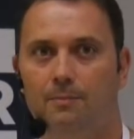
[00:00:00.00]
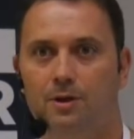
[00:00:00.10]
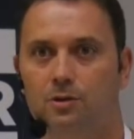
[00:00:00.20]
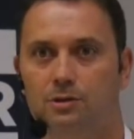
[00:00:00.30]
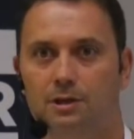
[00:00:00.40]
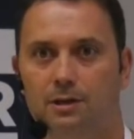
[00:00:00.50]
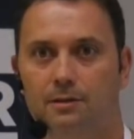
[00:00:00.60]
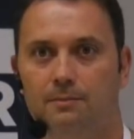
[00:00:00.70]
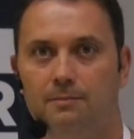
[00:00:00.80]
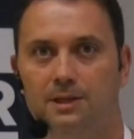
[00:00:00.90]
Because
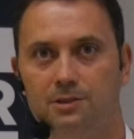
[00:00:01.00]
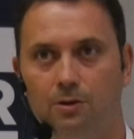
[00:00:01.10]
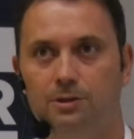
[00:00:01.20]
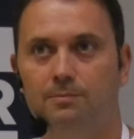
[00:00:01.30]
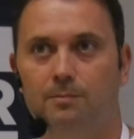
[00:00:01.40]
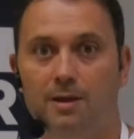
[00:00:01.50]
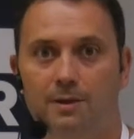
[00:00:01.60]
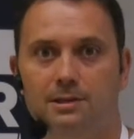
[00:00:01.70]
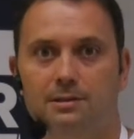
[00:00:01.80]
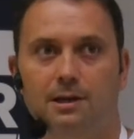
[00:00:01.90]
this code,
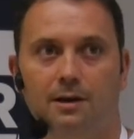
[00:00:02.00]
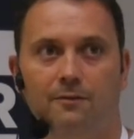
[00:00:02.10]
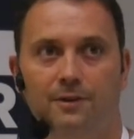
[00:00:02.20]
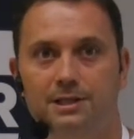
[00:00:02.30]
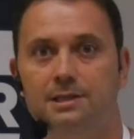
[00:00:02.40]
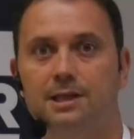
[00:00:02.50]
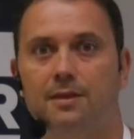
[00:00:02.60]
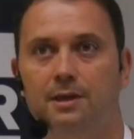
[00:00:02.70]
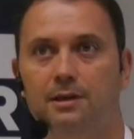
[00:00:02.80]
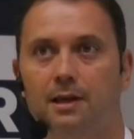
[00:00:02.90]
maybe they are fixing
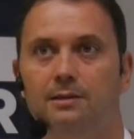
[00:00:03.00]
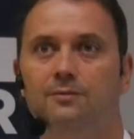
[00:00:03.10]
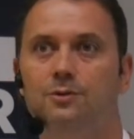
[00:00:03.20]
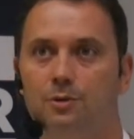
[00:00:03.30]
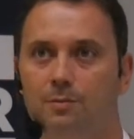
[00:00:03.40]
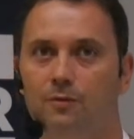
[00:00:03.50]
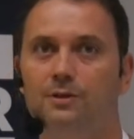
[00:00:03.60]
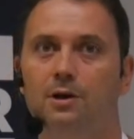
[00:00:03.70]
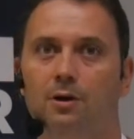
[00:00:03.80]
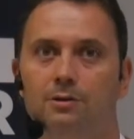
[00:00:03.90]
something, and if you remove
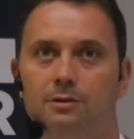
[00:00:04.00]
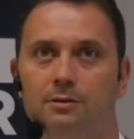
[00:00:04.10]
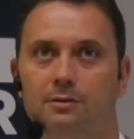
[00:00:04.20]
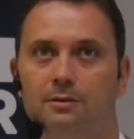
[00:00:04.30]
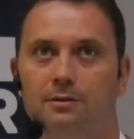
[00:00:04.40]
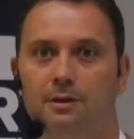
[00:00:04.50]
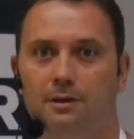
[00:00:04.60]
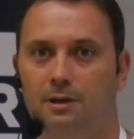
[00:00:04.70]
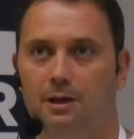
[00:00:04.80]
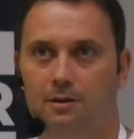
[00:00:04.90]
the code,
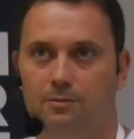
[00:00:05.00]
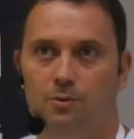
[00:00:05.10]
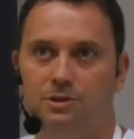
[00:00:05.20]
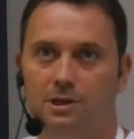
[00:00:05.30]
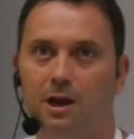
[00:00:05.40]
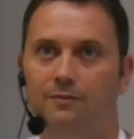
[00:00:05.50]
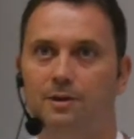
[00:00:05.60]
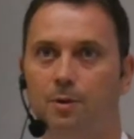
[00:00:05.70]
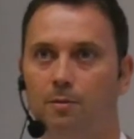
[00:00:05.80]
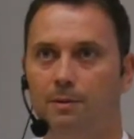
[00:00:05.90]
you still have
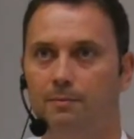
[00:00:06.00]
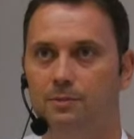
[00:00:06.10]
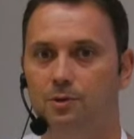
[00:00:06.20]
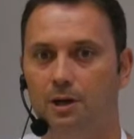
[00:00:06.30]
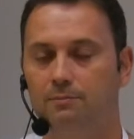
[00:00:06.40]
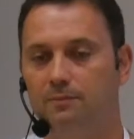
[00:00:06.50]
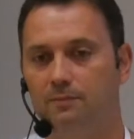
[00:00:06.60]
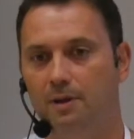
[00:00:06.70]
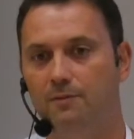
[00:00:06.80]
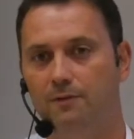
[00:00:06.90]
the problem. You can
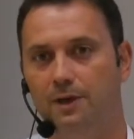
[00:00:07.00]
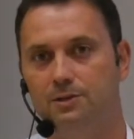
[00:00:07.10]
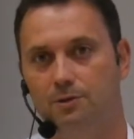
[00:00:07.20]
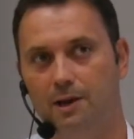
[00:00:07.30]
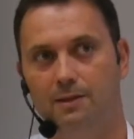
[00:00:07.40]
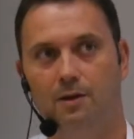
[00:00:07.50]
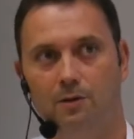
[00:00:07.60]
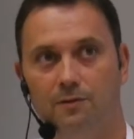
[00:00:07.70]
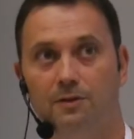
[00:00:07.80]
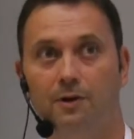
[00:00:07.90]
maybe fix on
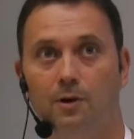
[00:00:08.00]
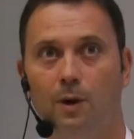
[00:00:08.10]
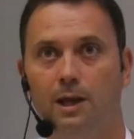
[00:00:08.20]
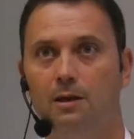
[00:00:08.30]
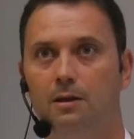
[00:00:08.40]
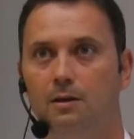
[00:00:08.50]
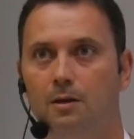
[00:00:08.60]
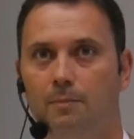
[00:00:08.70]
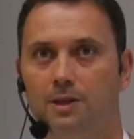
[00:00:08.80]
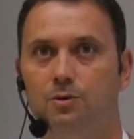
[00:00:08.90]
a different way,
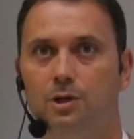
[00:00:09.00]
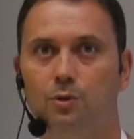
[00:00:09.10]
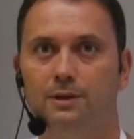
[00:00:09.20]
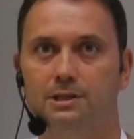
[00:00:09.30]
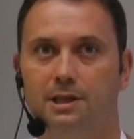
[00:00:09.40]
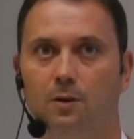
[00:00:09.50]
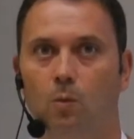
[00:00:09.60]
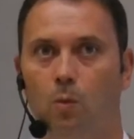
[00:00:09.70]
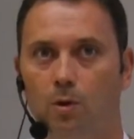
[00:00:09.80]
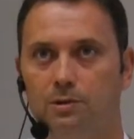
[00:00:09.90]
but you need to understand
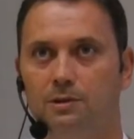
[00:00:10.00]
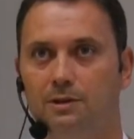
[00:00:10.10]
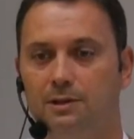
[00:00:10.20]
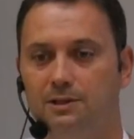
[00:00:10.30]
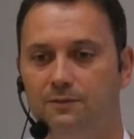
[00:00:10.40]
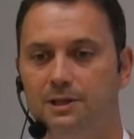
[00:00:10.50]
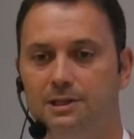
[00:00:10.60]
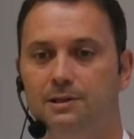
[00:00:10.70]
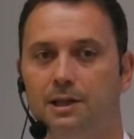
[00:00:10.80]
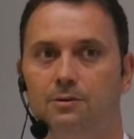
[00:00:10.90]
what is
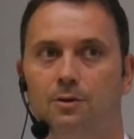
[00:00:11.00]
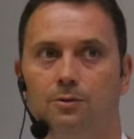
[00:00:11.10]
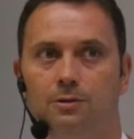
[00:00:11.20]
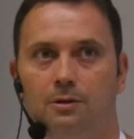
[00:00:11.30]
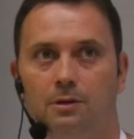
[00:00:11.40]
fixing that code.